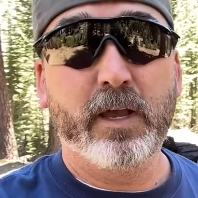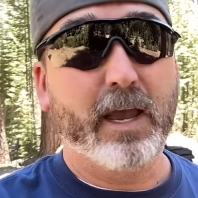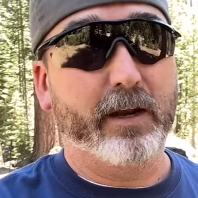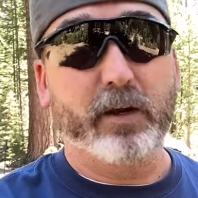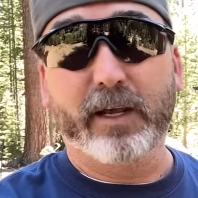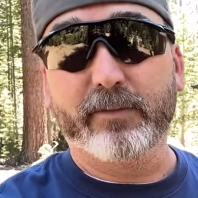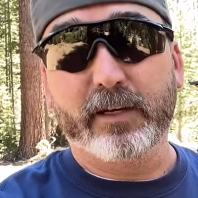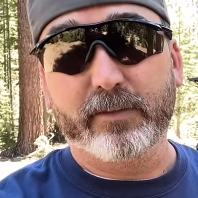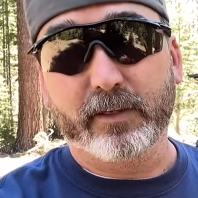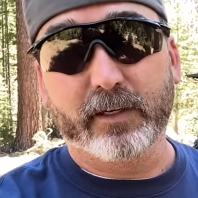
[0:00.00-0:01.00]
I don't have
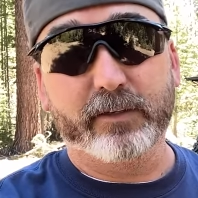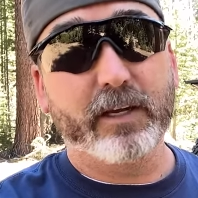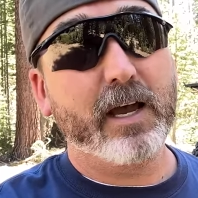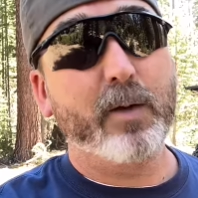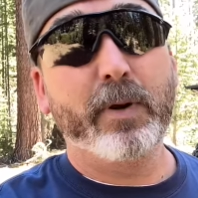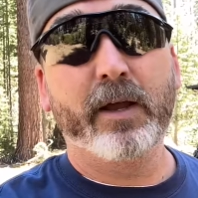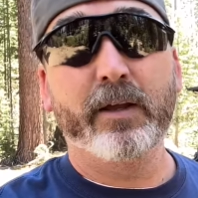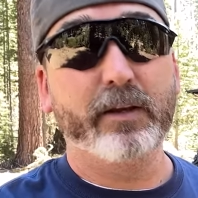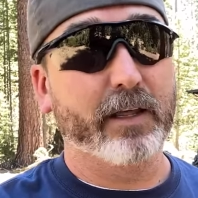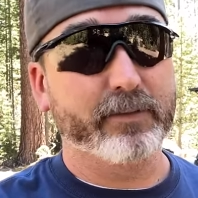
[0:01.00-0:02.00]
anything on top,
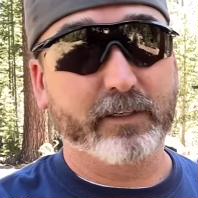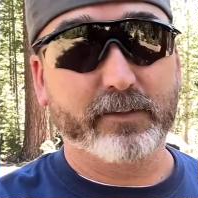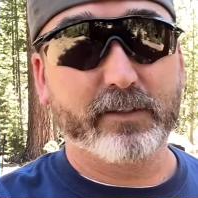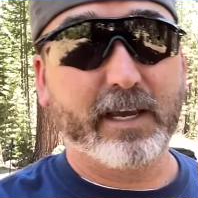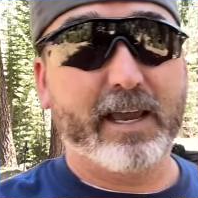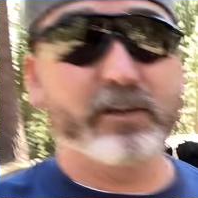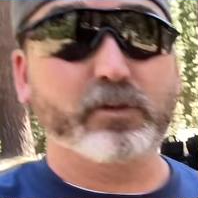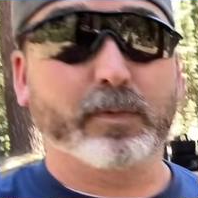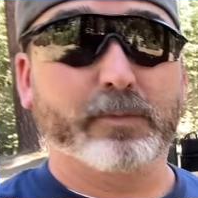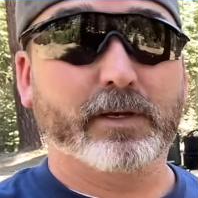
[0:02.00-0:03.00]
nothing's
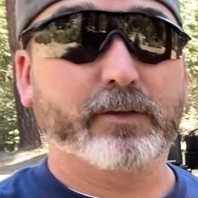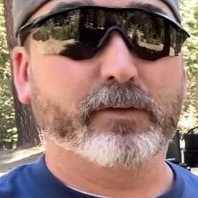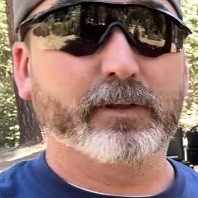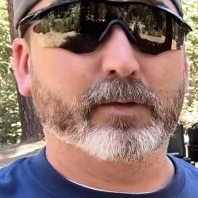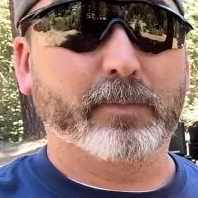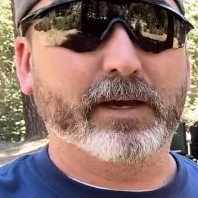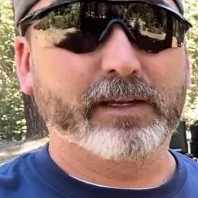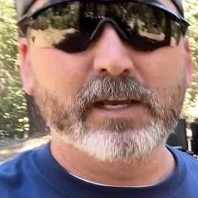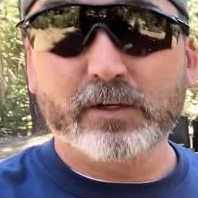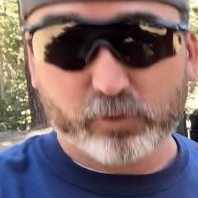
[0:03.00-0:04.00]
attached, maybe other than my
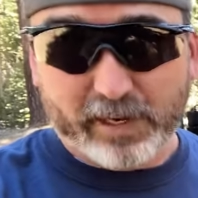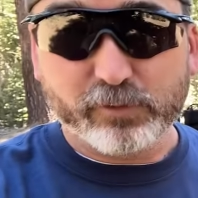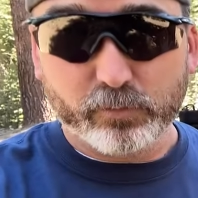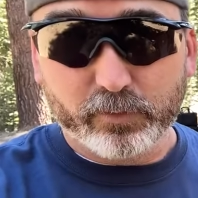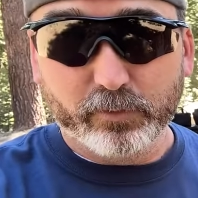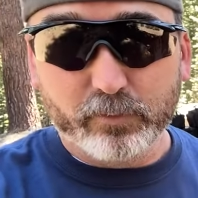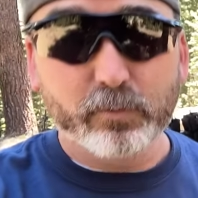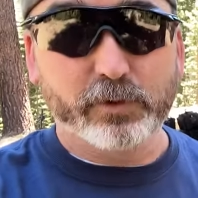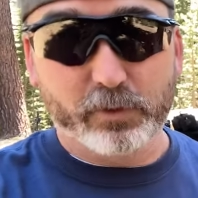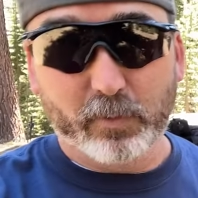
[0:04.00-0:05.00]
trash-a-roo,
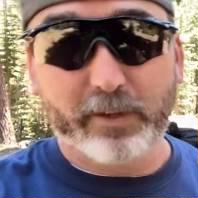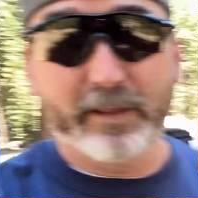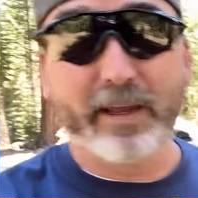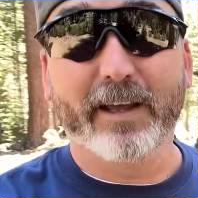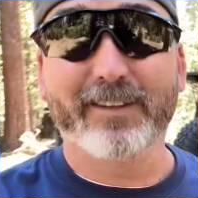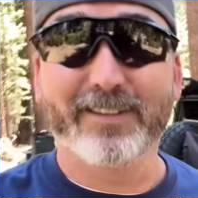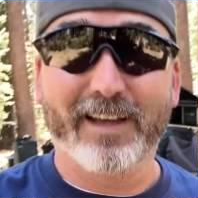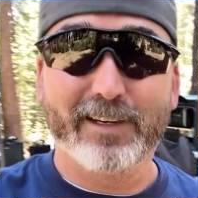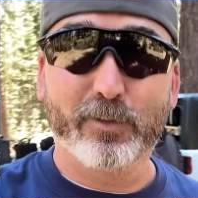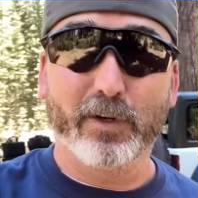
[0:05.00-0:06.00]
which you want that
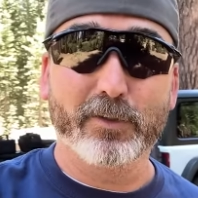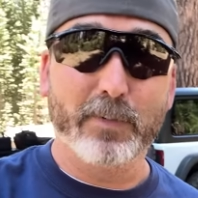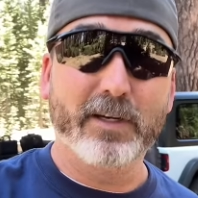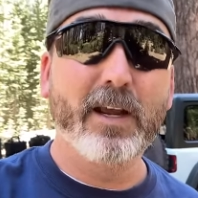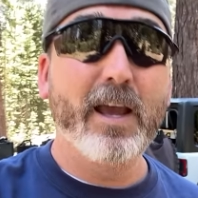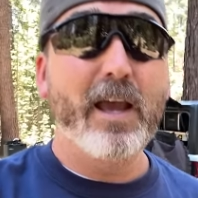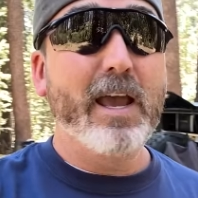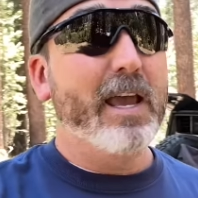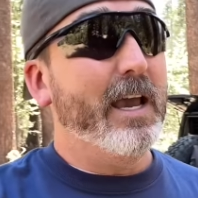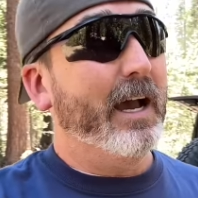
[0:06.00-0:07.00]
outside, trust me.
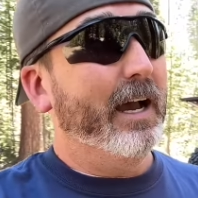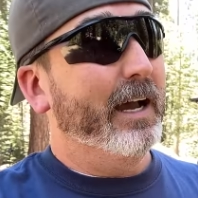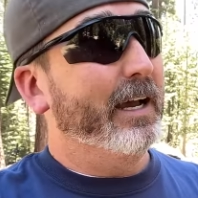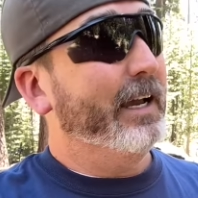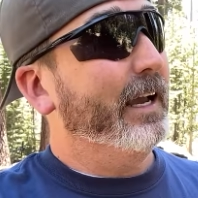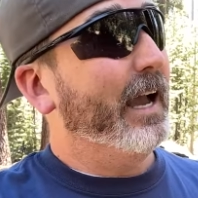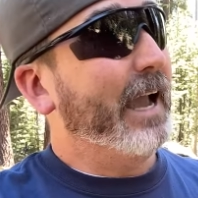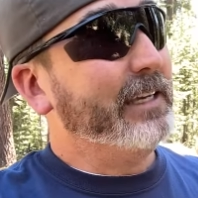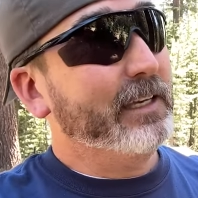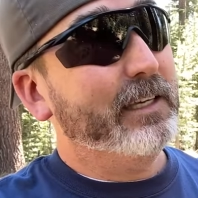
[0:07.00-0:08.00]
Uh,
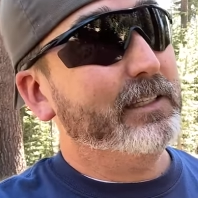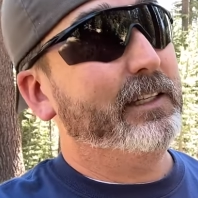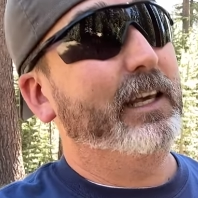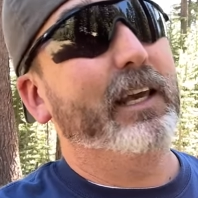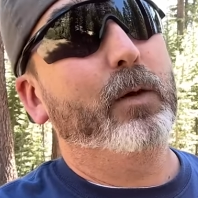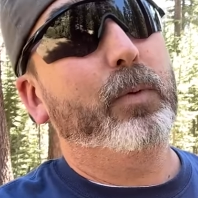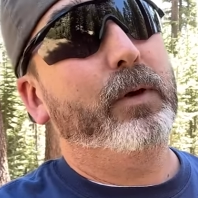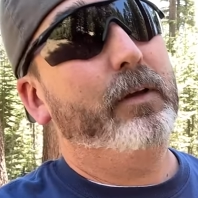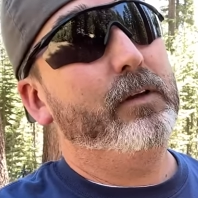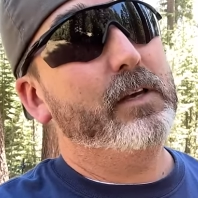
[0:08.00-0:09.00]
I could get to camp,
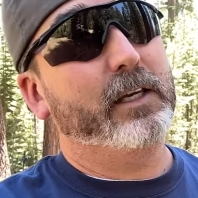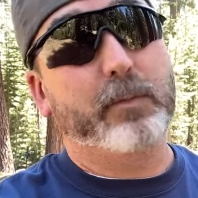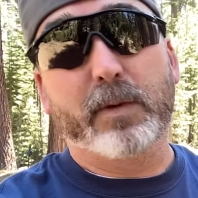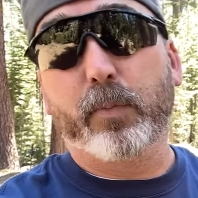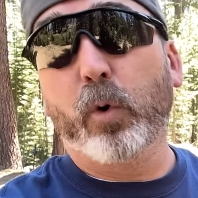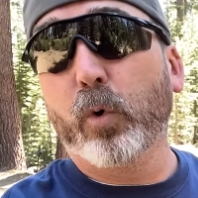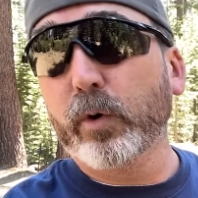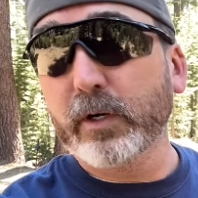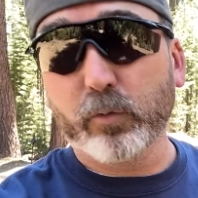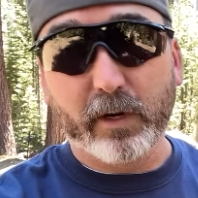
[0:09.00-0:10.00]
it could be
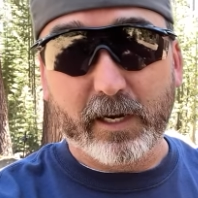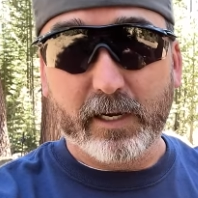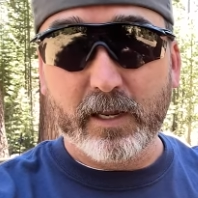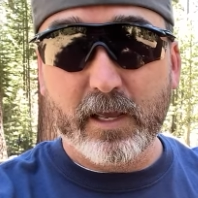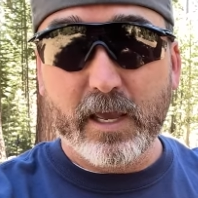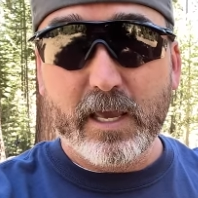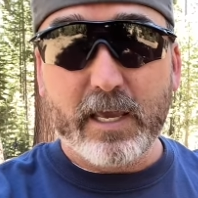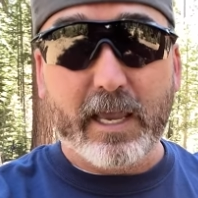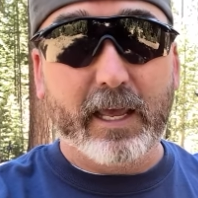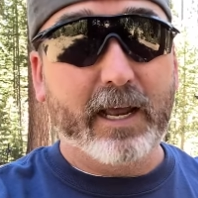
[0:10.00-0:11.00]
pouring rain,
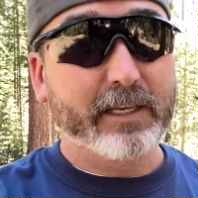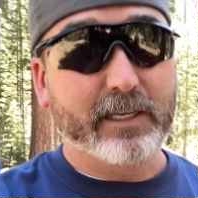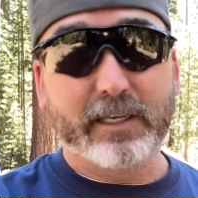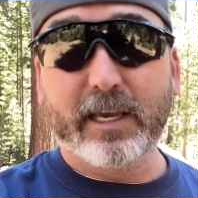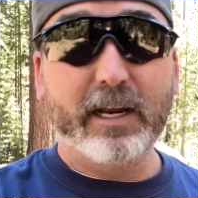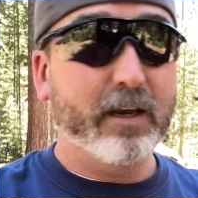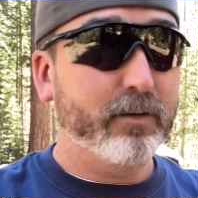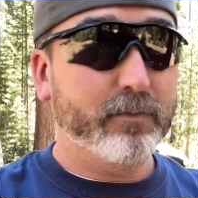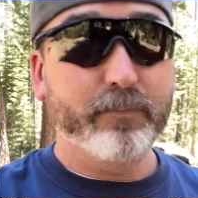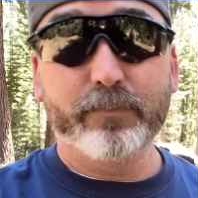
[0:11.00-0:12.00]
and I can get
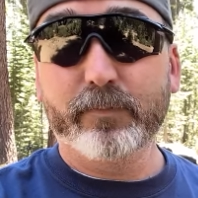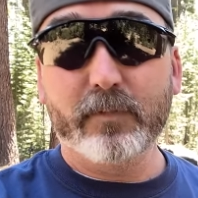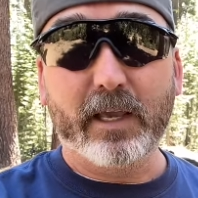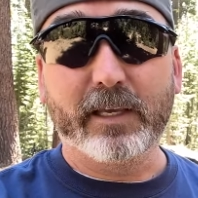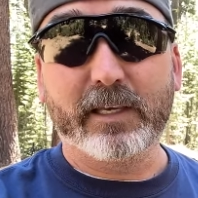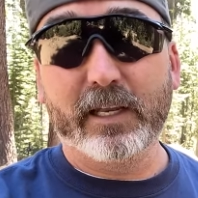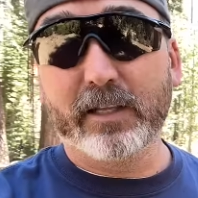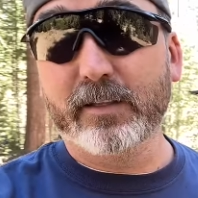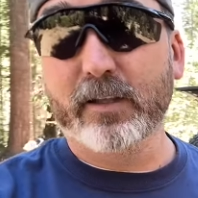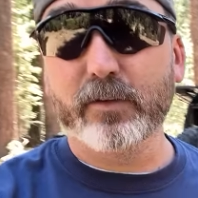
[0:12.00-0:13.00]
out and get
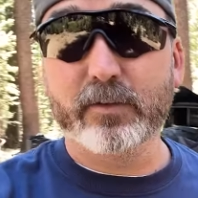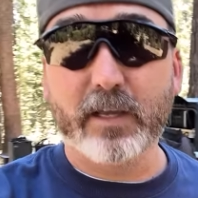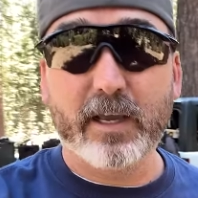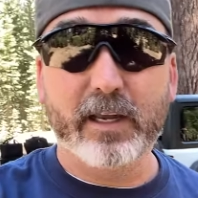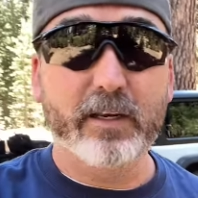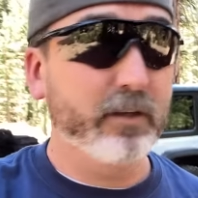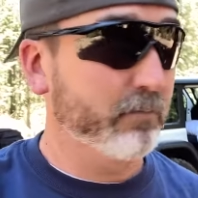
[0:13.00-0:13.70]
in the other side,